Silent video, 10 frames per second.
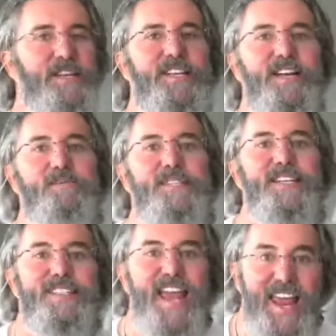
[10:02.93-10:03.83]
times a
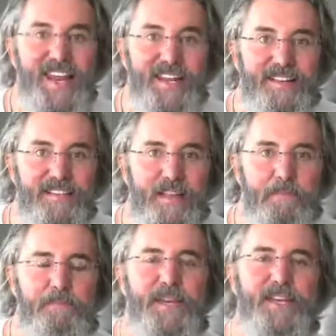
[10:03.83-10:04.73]
day,
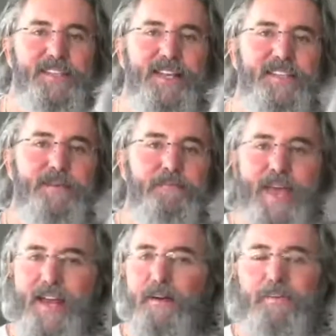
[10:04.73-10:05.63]
but it doesn't
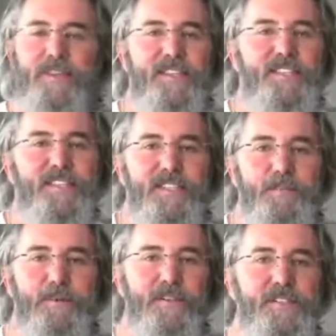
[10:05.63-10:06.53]
matter. But this is the
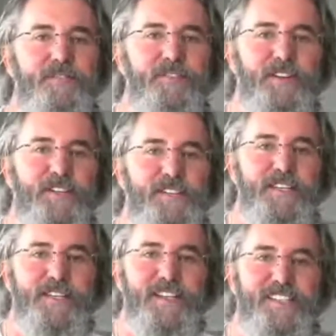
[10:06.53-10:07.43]
perseverance it
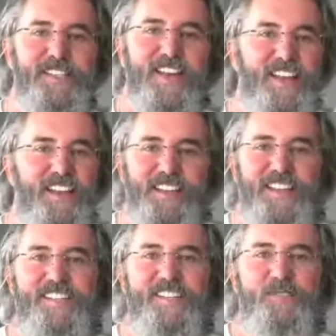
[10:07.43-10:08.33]
needs.
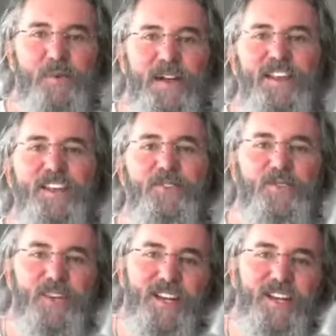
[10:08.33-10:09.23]
This is what you
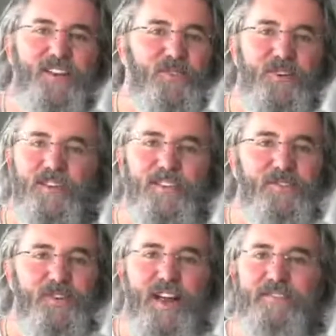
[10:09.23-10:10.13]
need in order to
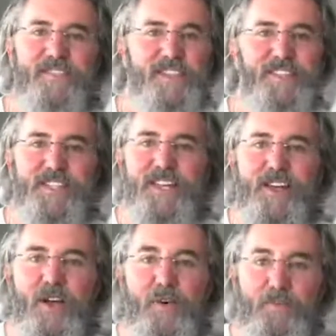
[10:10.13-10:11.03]
drive this thing
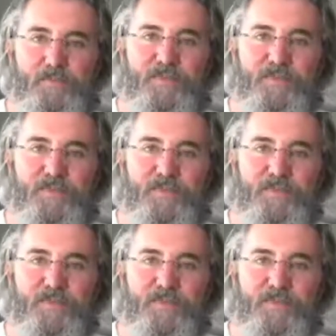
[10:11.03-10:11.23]
home.